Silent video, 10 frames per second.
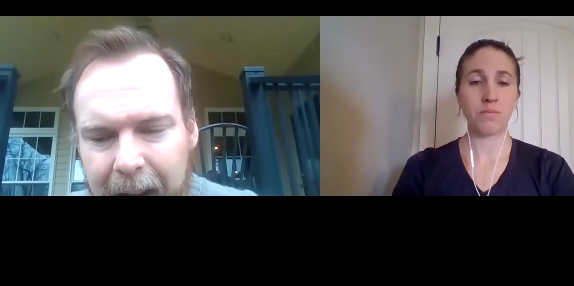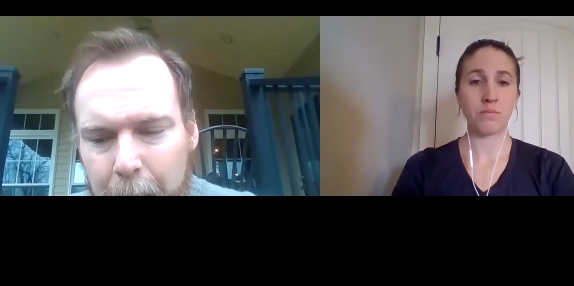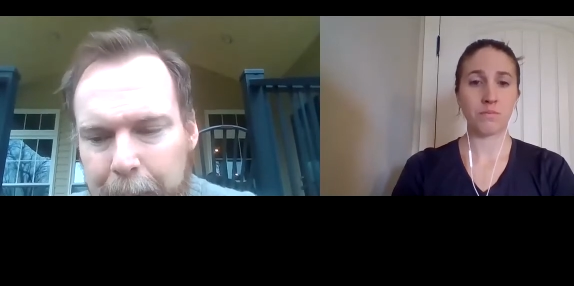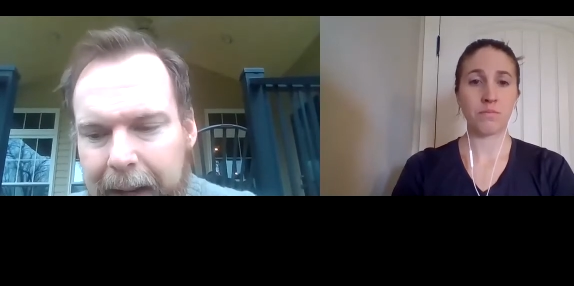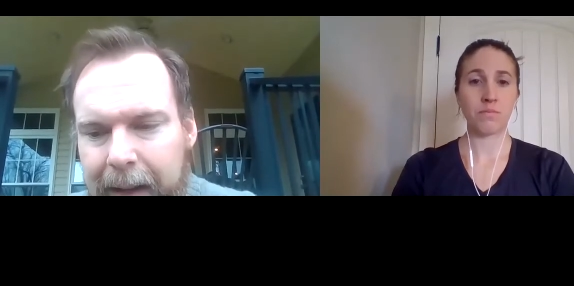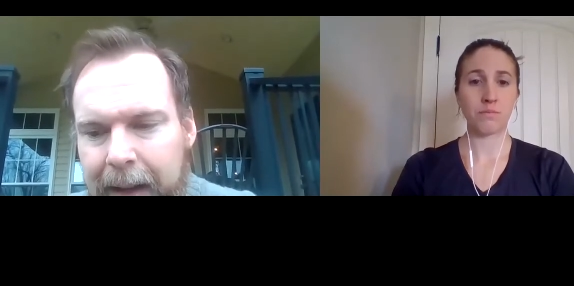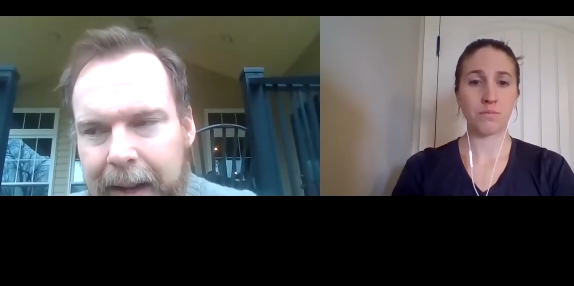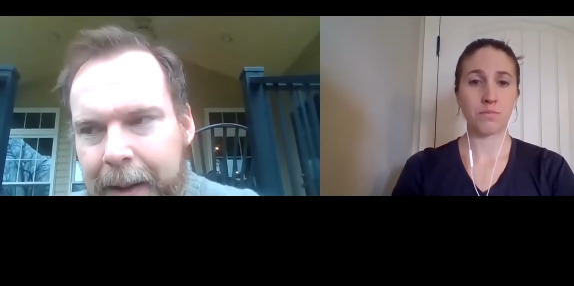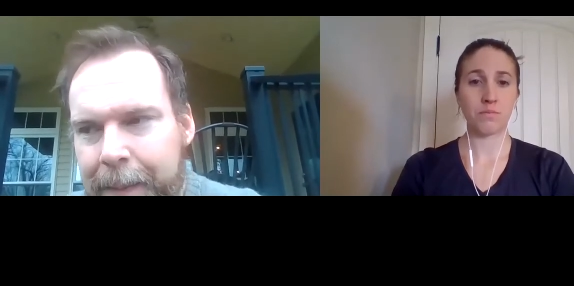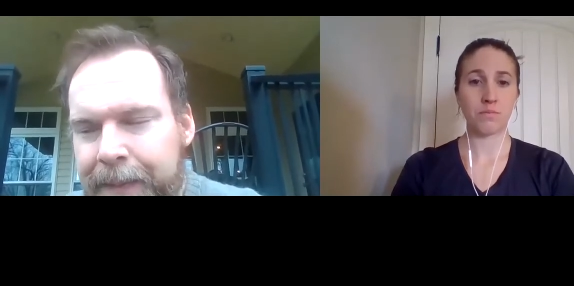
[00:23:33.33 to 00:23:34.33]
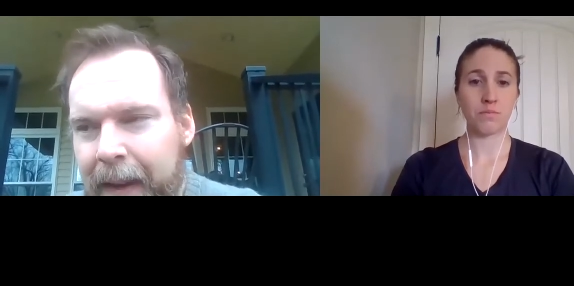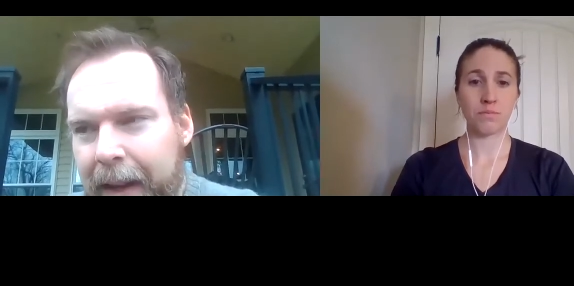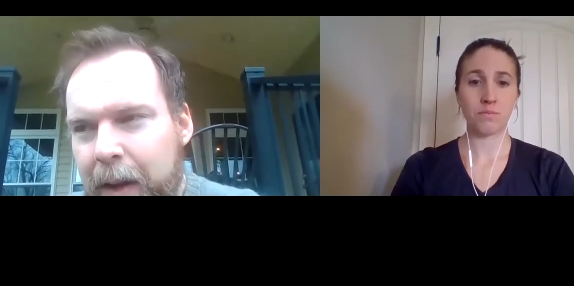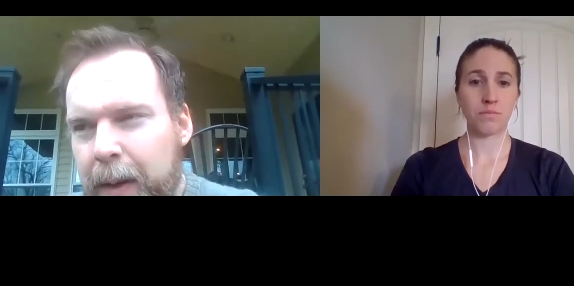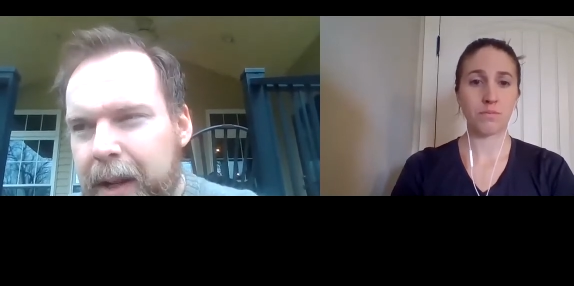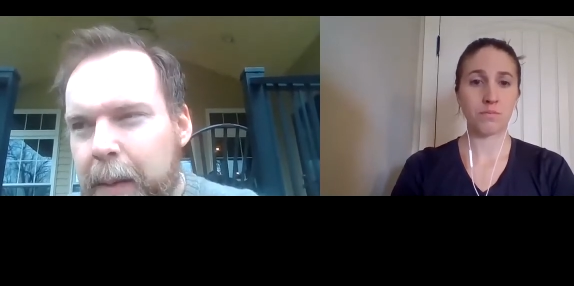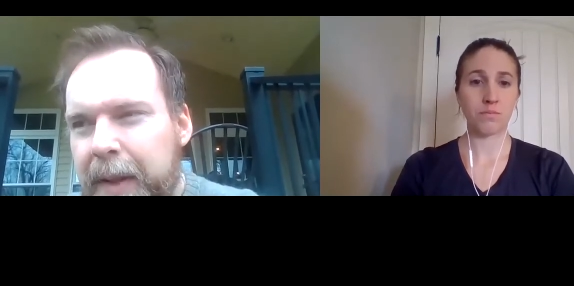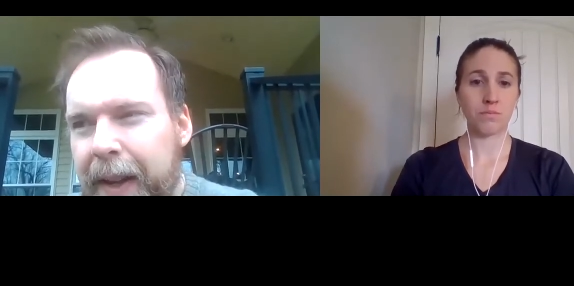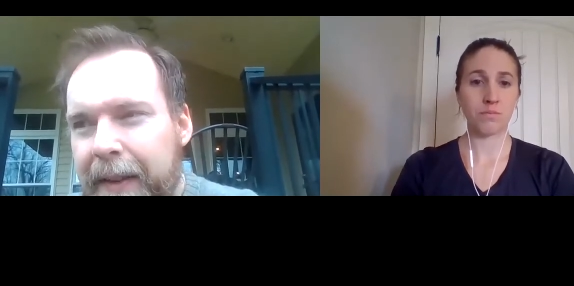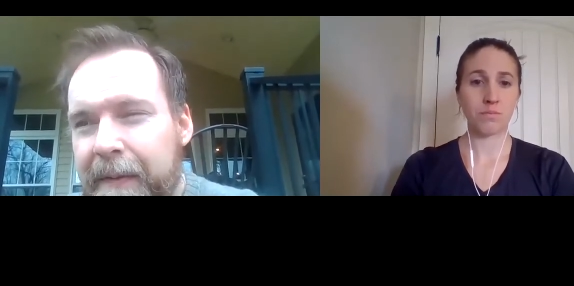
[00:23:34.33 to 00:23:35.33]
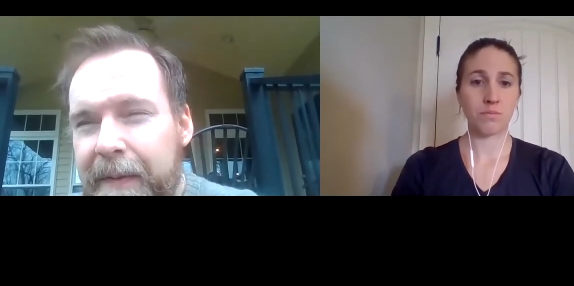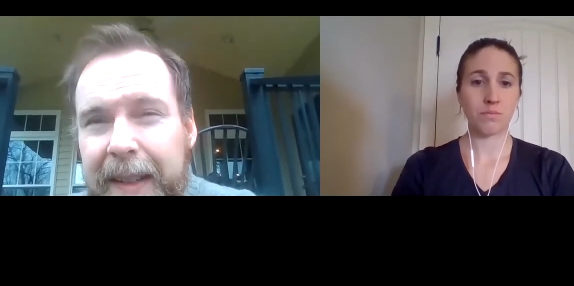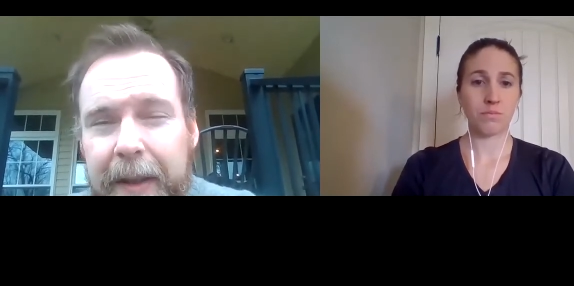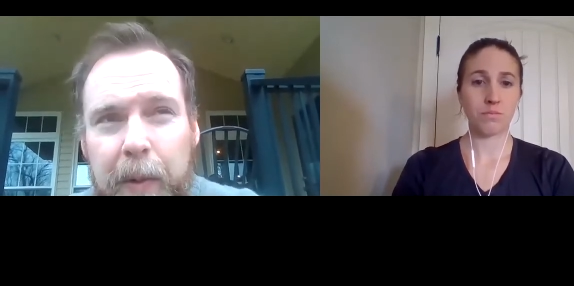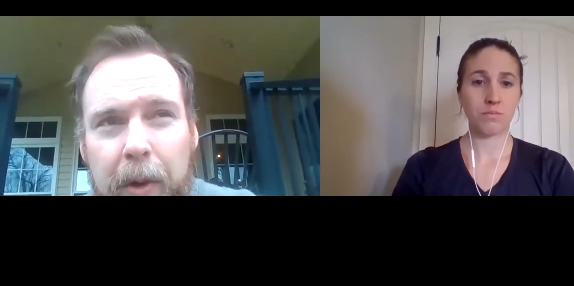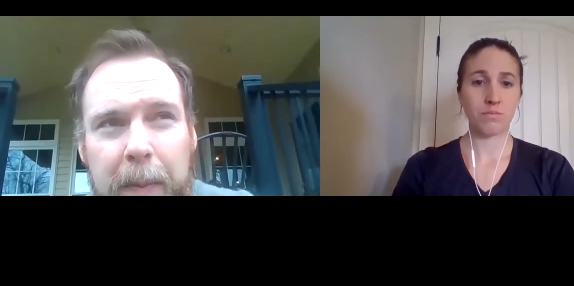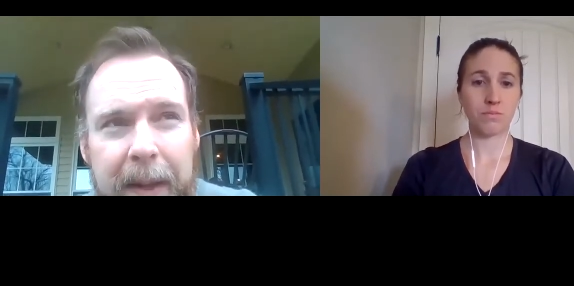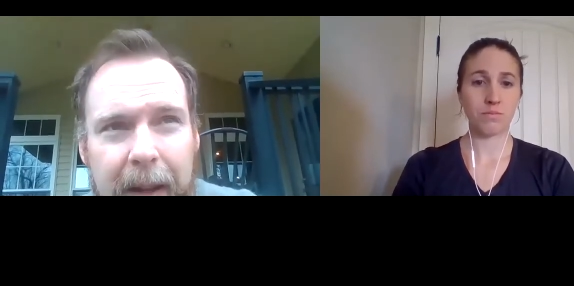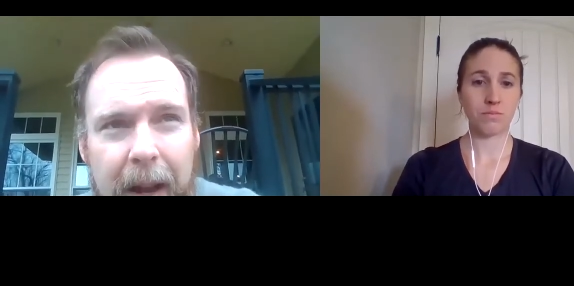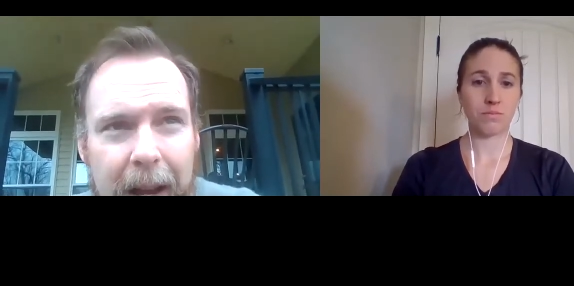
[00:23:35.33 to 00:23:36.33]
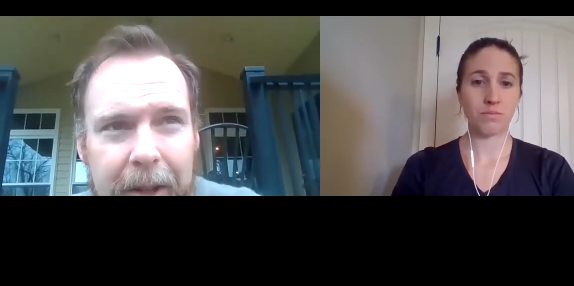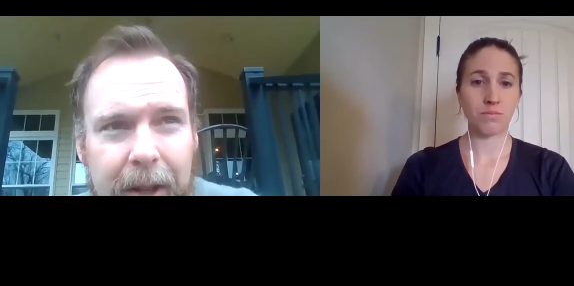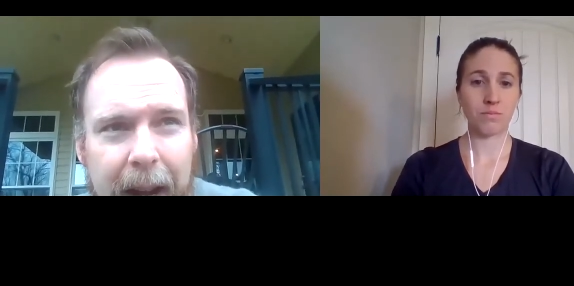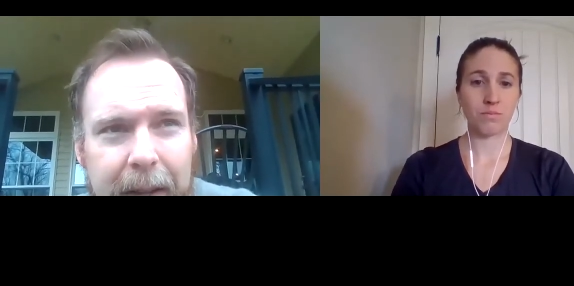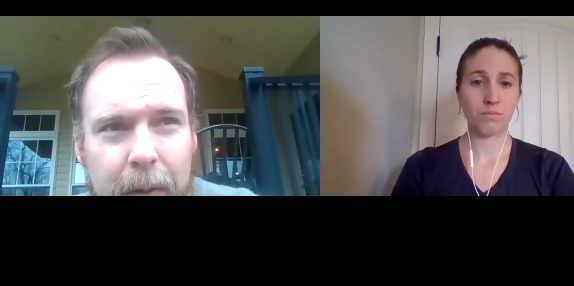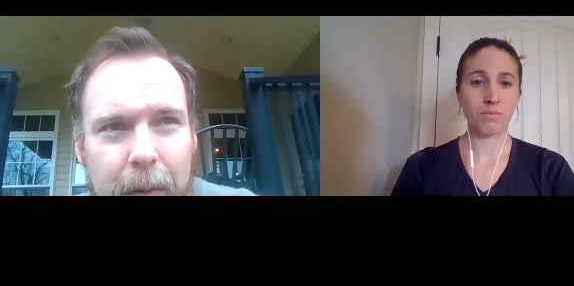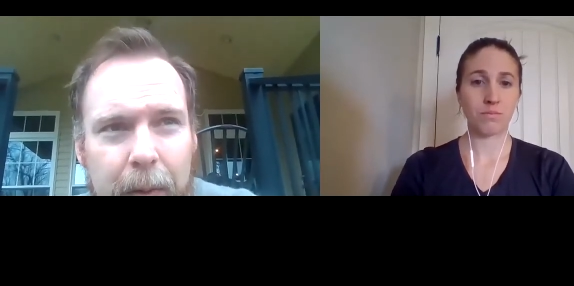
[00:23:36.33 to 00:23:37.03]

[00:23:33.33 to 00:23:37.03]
Speaker 1: know, but you know, in terms of like visceral massage, I don't.